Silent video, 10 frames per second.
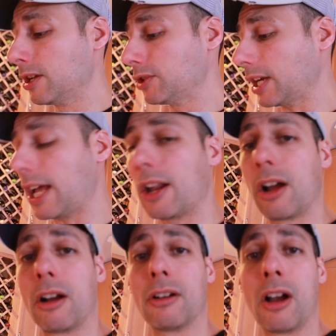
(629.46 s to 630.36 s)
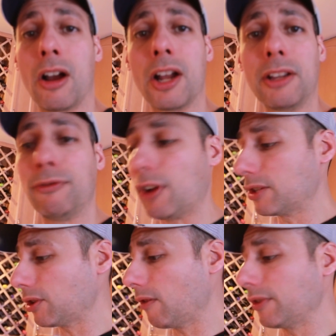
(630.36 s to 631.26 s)
Check out our honey
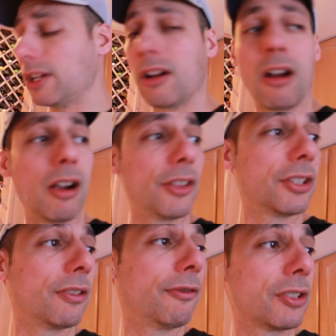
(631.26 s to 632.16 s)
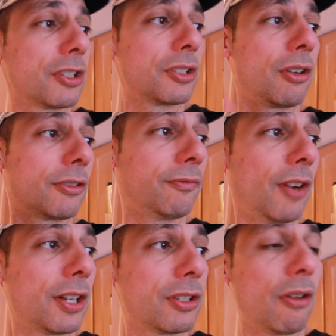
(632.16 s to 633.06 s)
friends over here, our other dessert
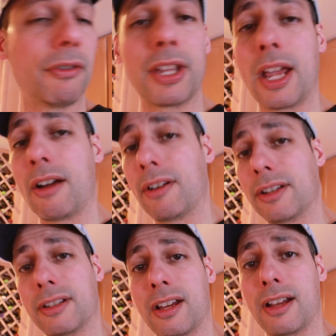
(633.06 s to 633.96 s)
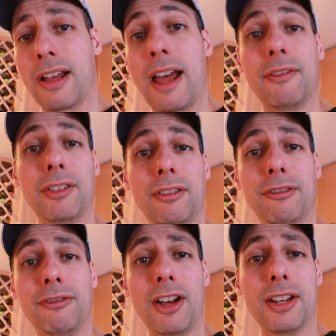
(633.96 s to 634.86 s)
friends over there, and have a
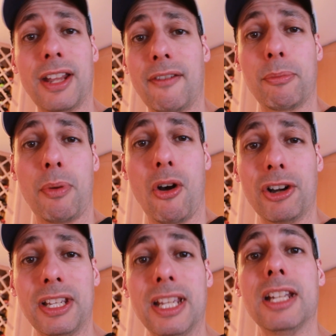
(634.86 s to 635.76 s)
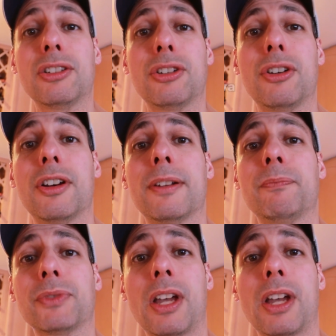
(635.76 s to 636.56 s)
little fun, have a party, eat good.